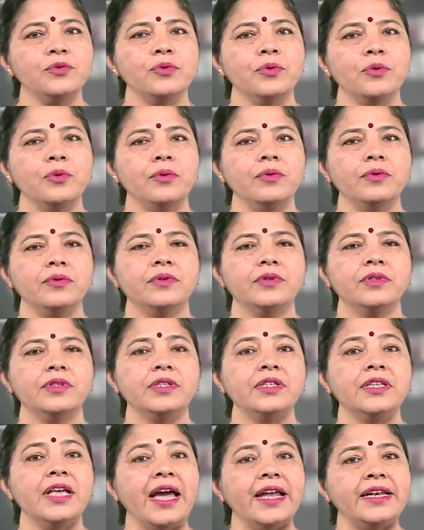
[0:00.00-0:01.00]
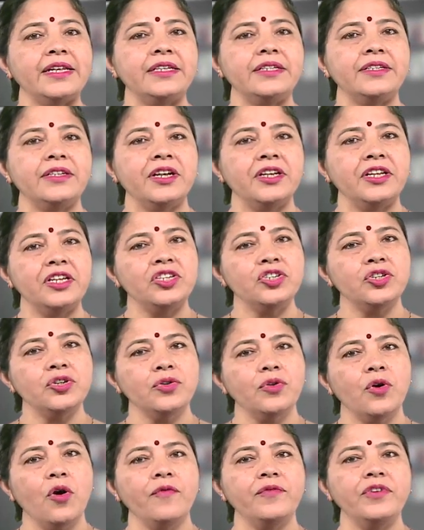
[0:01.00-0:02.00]
to know that tradition
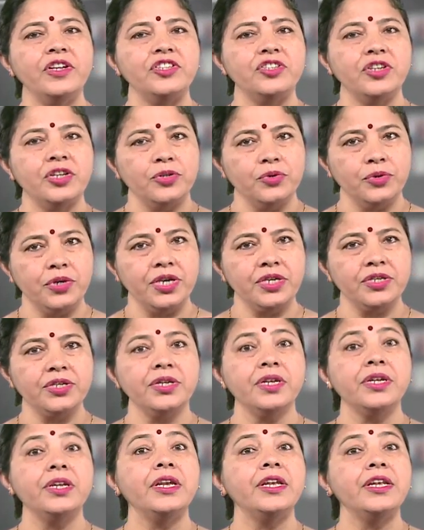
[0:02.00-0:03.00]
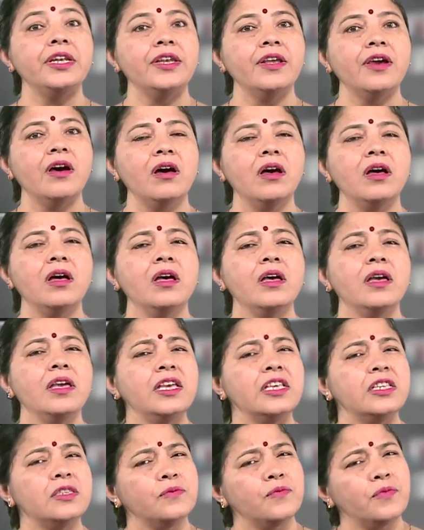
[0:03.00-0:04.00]
of teacher education in India
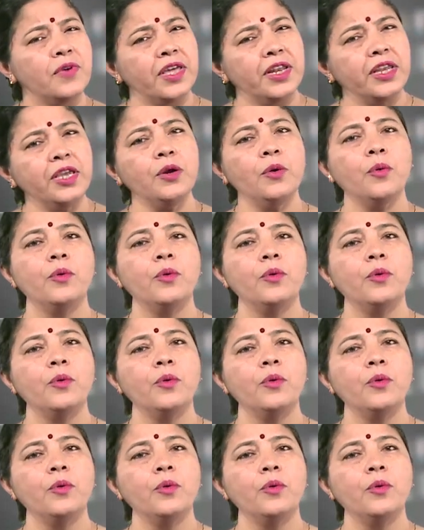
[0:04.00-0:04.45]
is very